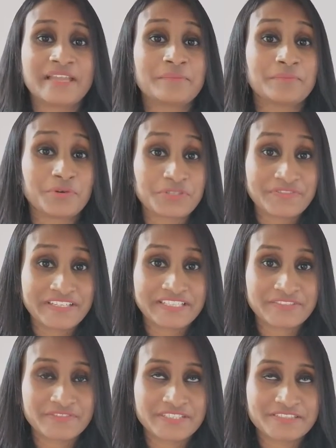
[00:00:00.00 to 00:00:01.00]

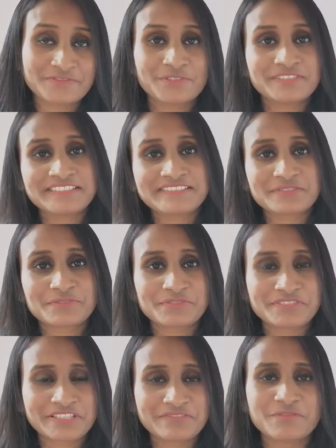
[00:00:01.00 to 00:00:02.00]
Motivated workforce is
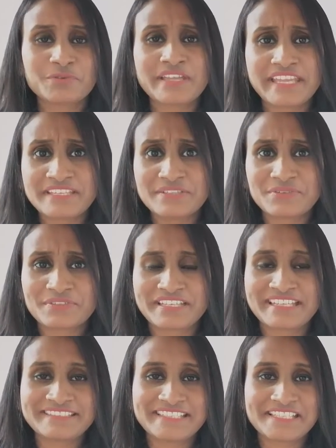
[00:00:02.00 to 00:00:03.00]
crucial for any
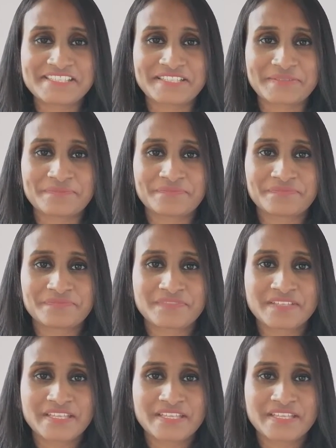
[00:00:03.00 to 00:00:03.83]
organization.